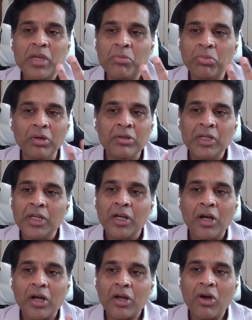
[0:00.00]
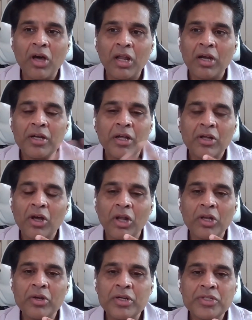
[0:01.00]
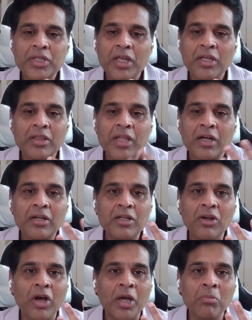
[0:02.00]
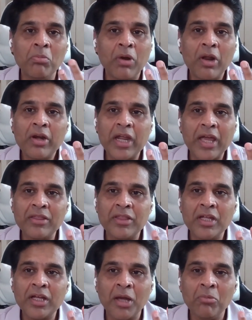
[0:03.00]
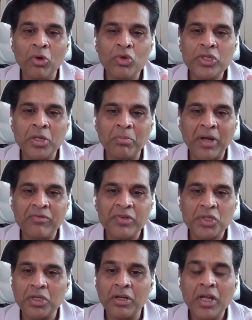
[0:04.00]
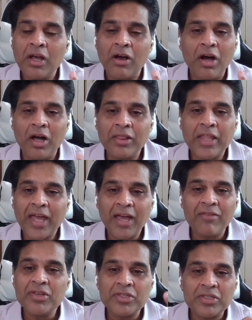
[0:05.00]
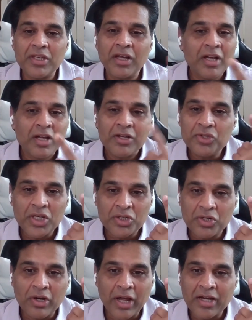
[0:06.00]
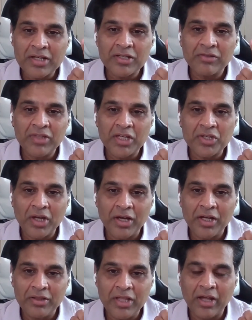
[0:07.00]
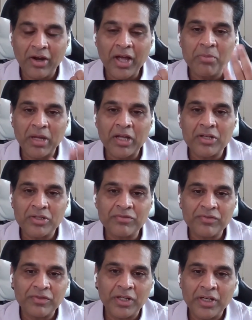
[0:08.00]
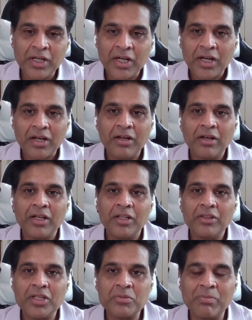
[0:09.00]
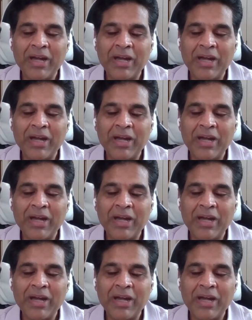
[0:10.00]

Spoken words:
people call you and say that I'm blurry. I think I'm losing my vision. All they have is just dryness of their eye because of this